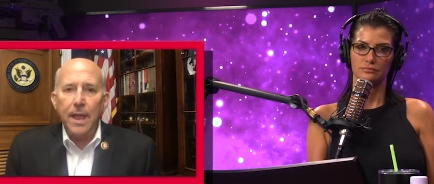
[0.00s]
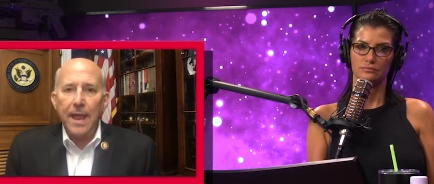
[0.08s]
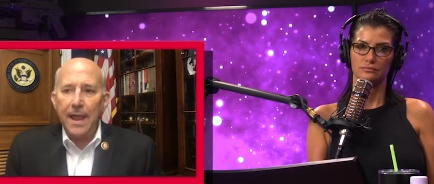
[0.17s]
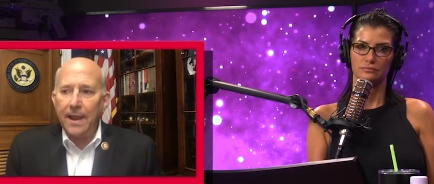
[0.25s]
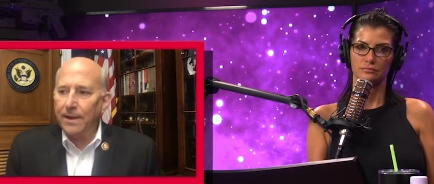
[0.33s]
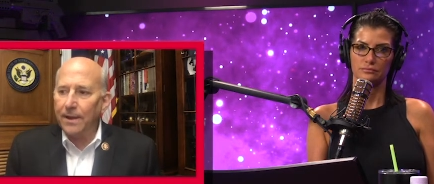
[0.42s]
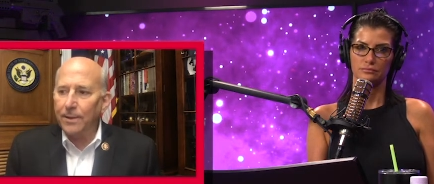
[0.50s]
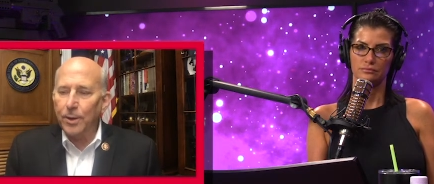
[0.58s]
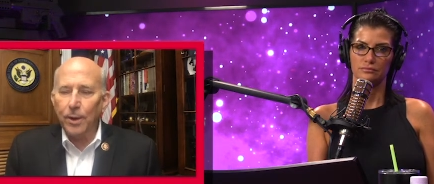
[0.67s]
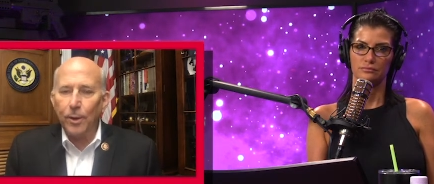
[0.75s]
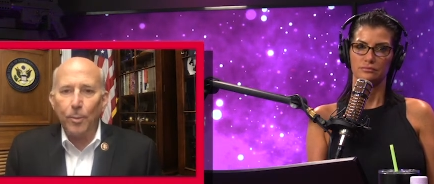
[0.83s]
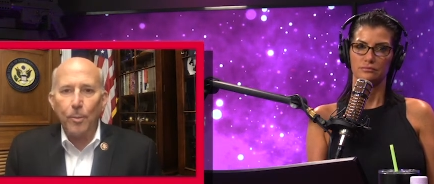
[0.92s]
Speaker 1: And,
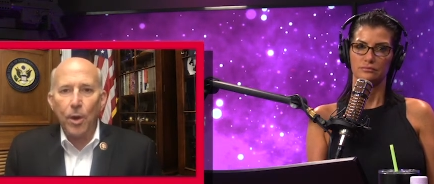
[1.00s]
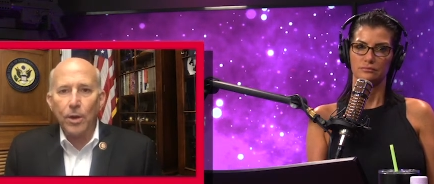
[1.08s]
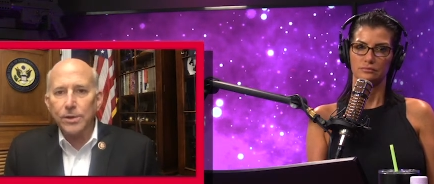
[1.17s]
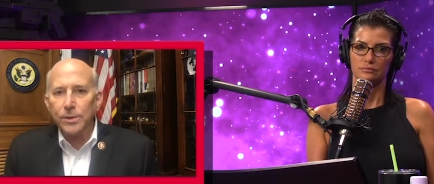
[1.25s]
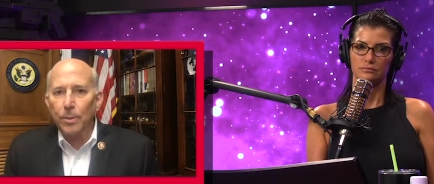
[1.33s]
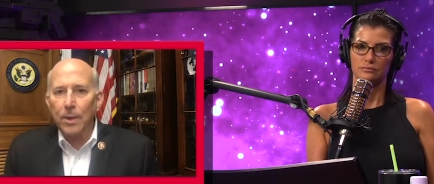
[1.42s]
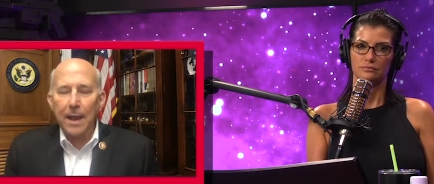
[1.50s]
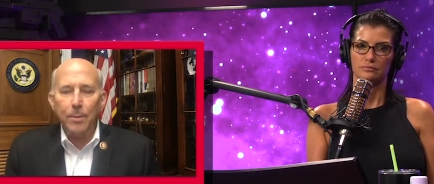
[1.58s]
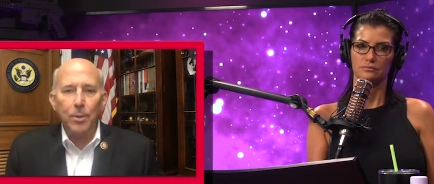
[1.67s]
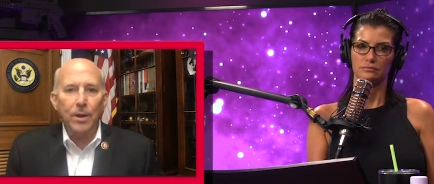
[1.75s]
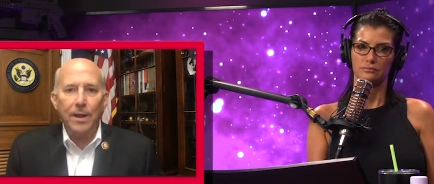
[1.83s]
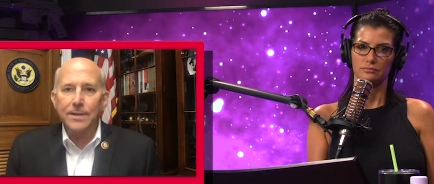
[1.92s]
you know, Marsha
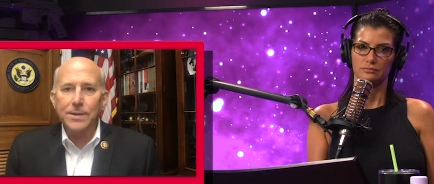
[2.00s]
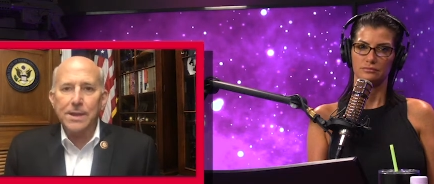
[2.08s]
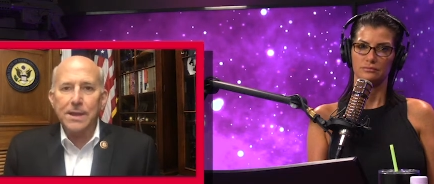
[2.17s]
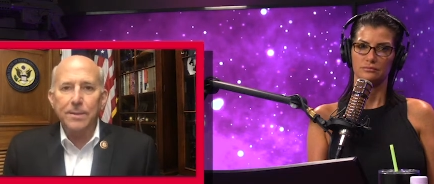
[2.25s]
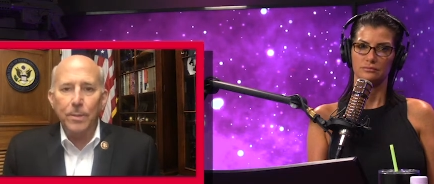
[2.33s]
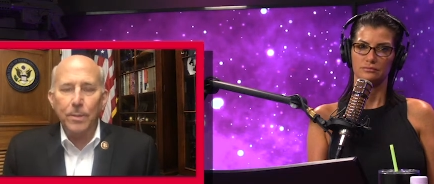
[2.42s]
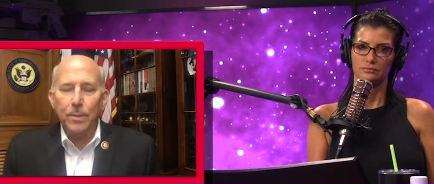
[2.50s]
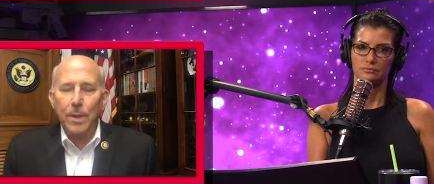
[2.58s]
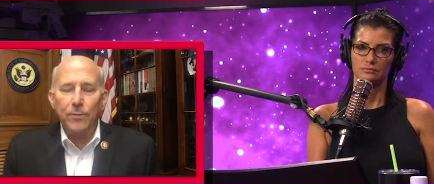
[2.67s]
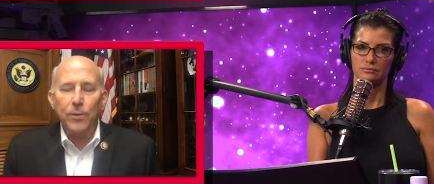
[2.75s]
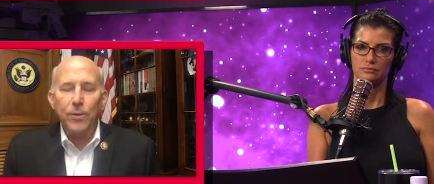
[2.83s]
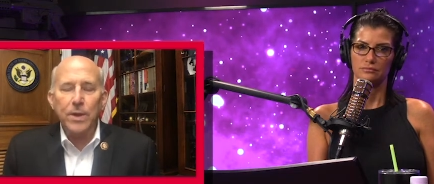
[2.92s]
Blackburn, I see
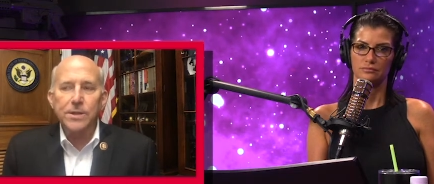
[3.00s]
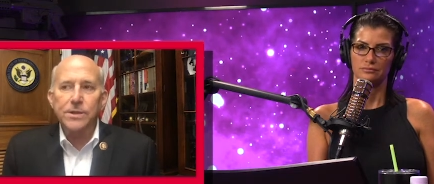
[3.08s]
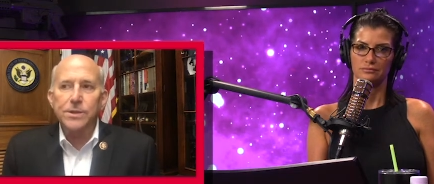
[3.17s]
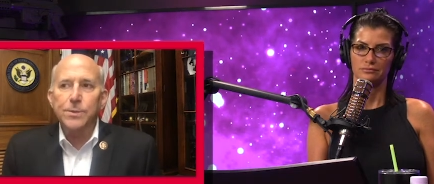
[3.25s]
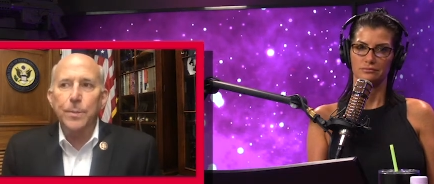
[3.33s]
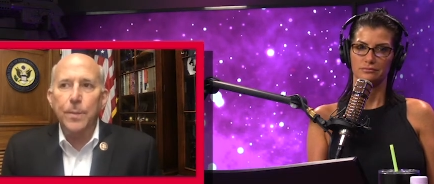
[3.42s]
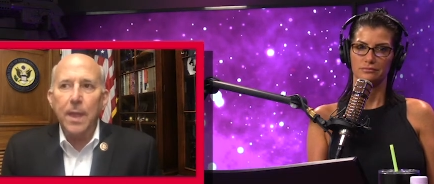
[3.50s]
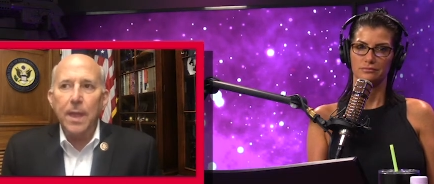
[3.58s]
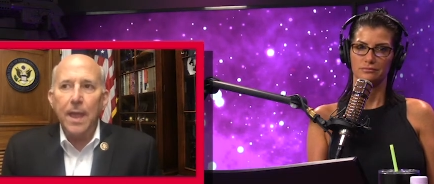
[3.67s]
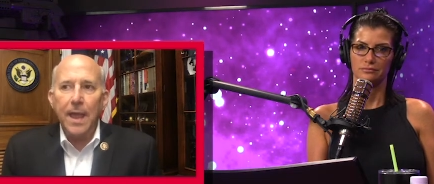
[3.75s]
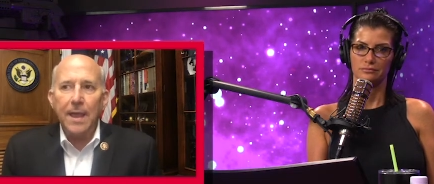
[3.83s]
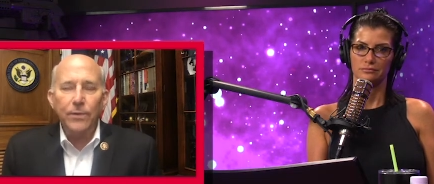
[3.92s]
my friends,
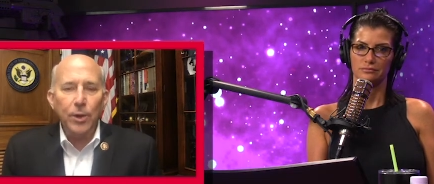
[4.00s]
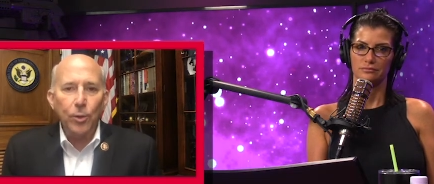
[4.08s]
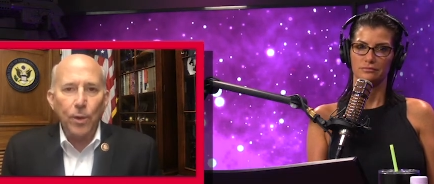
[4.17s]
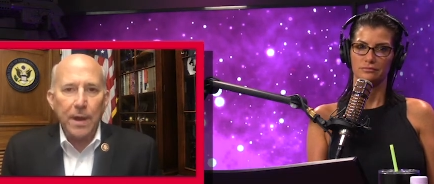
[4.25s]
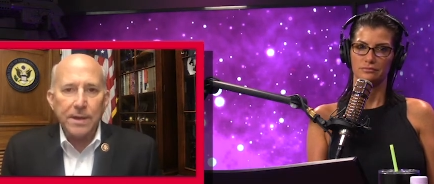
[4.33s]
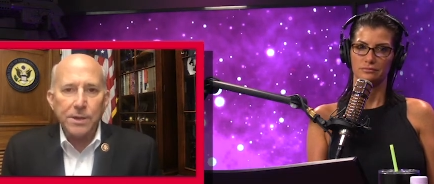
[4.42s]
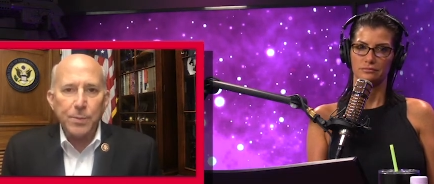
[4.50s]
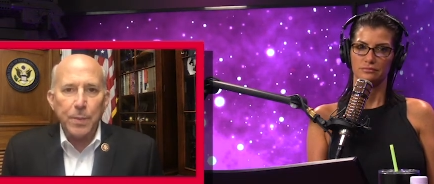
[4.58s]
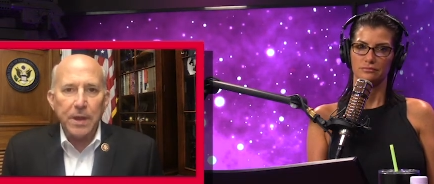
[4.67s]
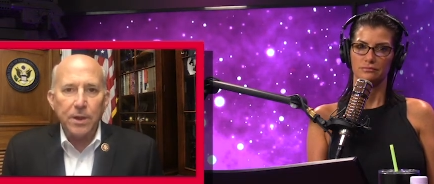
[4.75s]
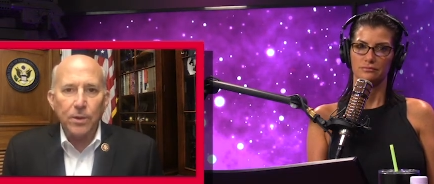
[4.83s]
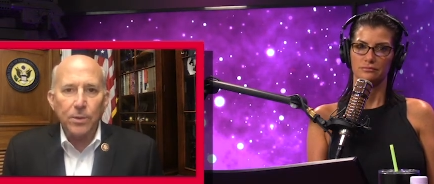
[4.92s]
and they're great
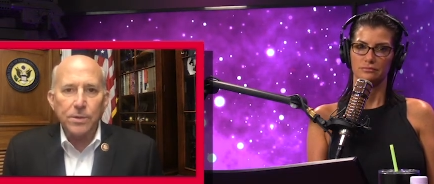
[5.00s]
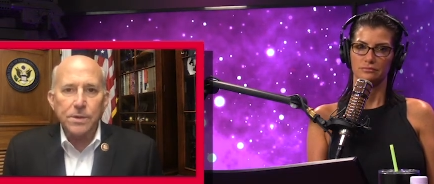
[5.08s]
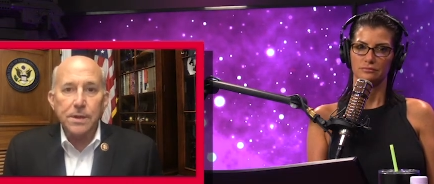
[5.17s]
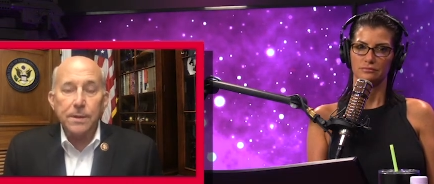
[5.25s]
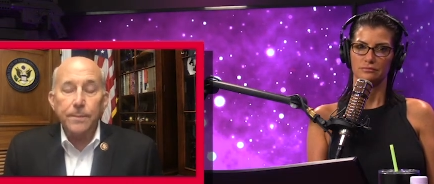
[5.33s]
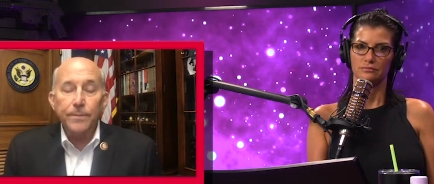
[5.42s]
speakers.